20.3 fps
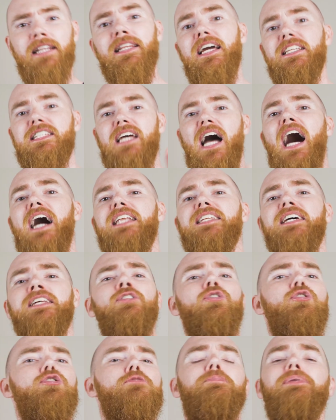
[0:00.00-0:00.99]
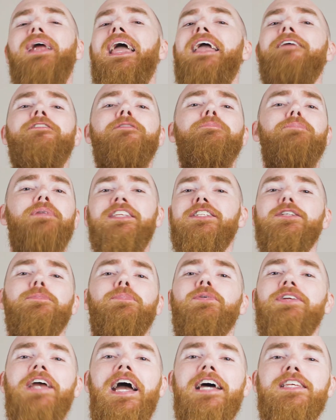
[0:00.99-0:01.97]
And let's add in those brave and
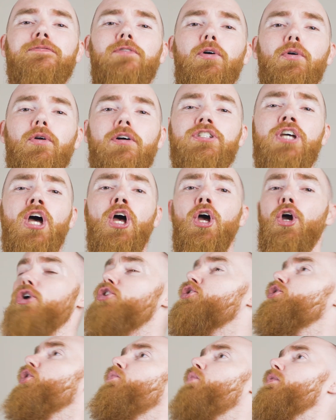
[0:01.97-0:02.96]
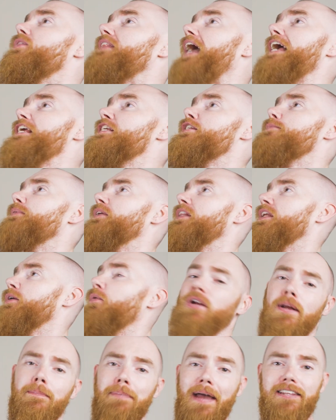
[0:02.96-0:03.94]
principled yes voters who so desperately
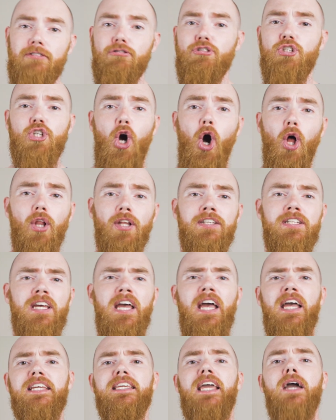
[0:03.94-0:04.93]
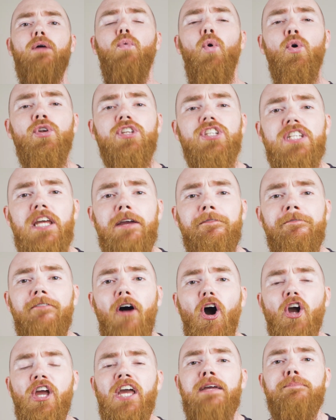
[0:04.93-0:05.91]
want a better Scotland, yet won't say
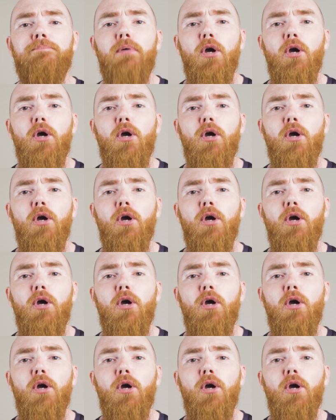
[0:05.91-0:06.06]
fucking